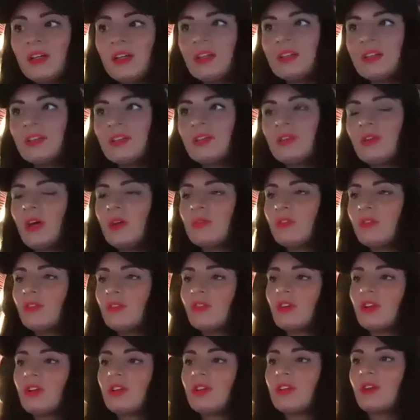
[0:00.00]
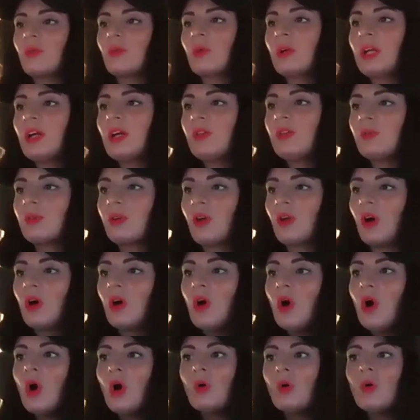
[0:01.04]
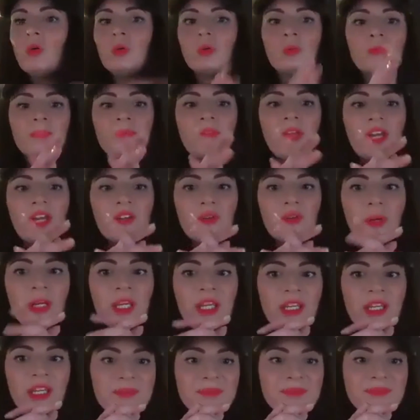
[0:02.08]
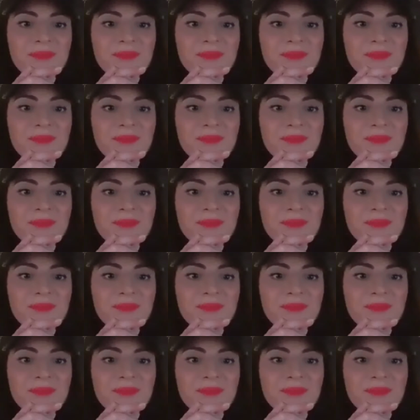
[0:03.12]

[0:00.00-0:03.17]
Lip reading: So I'm just trying to think what else we've got. Oh, next week